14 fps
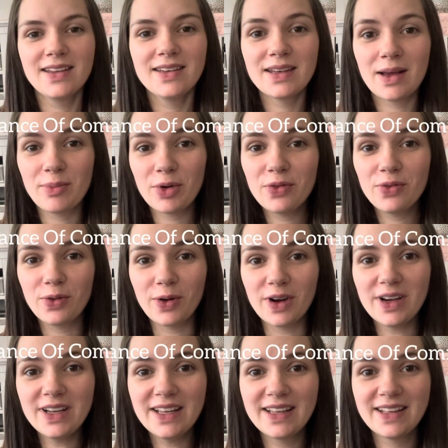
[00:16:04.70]
Number
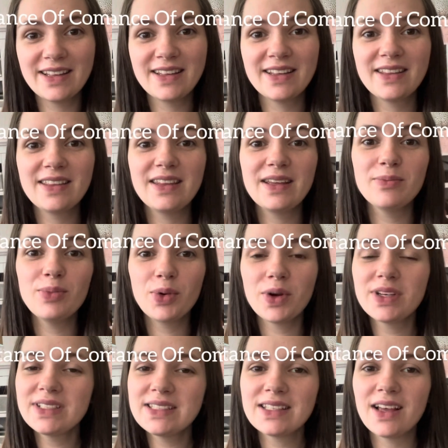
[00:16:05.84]
4, the
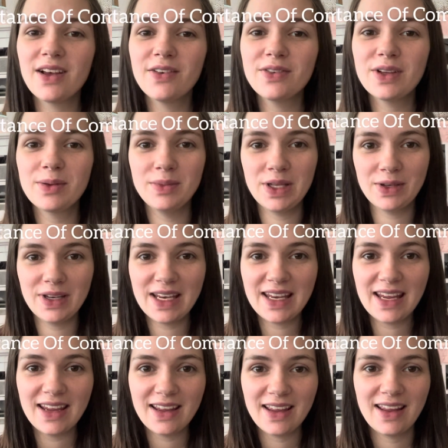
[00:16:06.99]
importance of
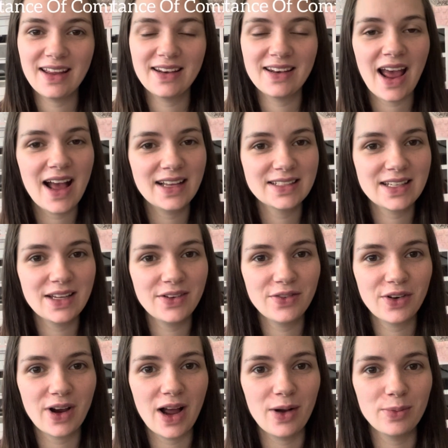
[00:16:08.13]
community and asking
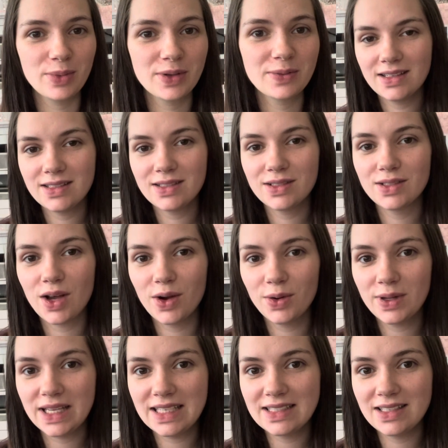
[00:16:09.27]
for help. It's so
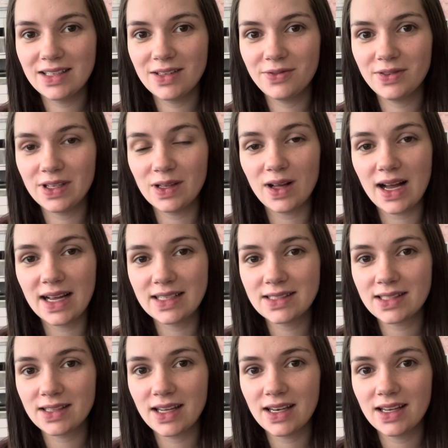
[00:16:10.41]
easy to feel
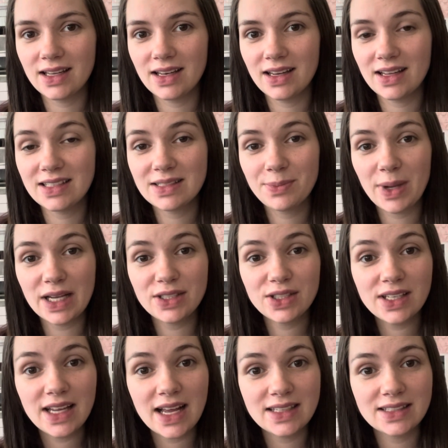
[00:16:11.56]
isolated,
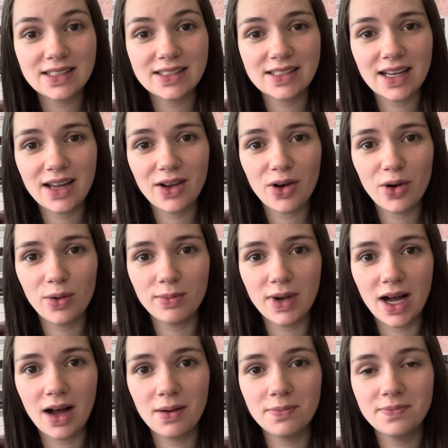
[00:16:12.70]
especially as a stay-at-home
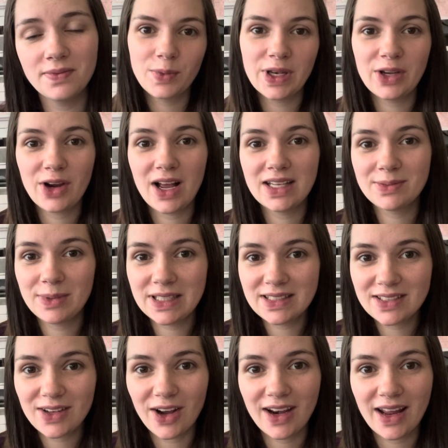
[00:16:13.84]
mom, when your husband's
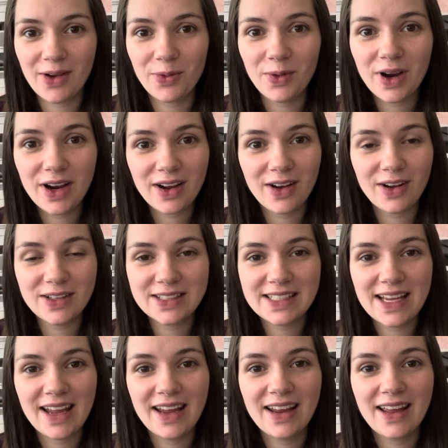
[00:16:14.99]
gone at work all
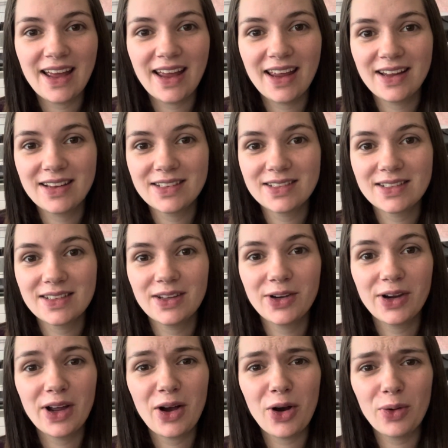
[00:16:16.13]
day and
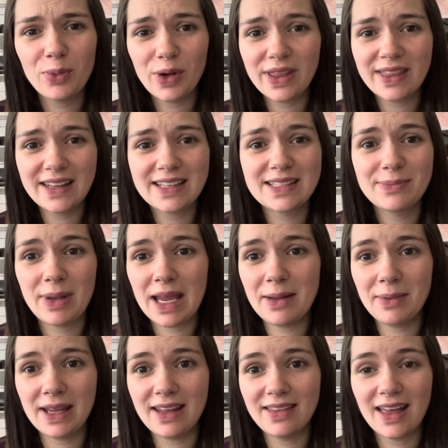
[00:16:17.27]
you're at home with this
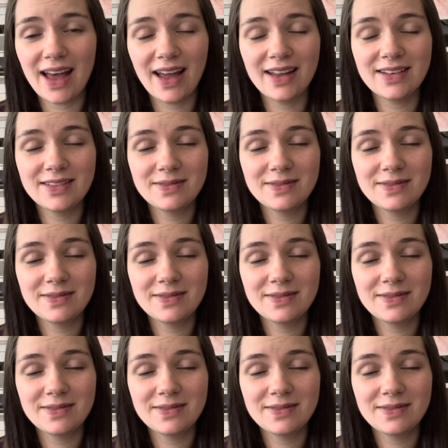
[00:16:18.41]
baby that